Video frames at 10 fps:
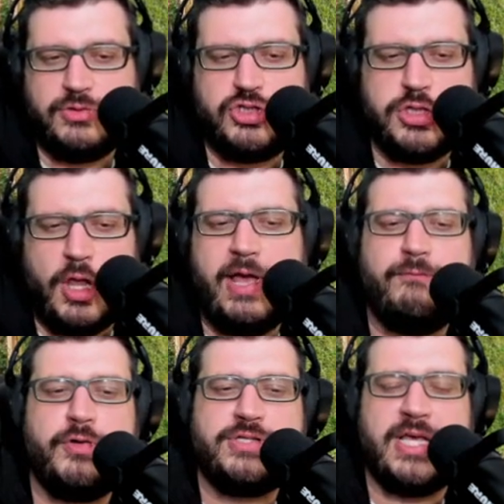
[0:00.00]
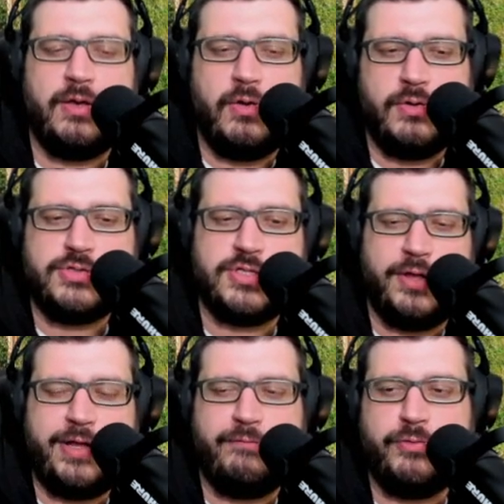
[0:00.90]
Slow down for a second. Hold on.
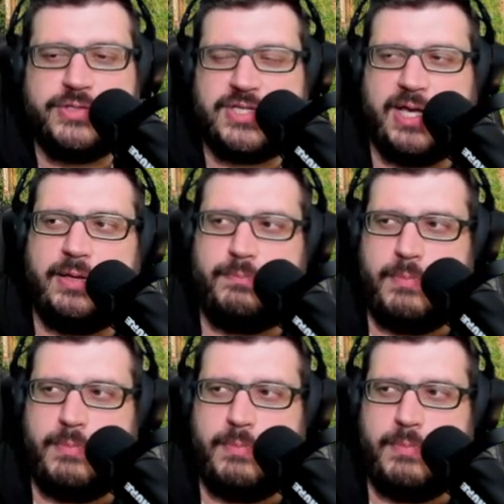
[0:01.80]
Slow down for a second.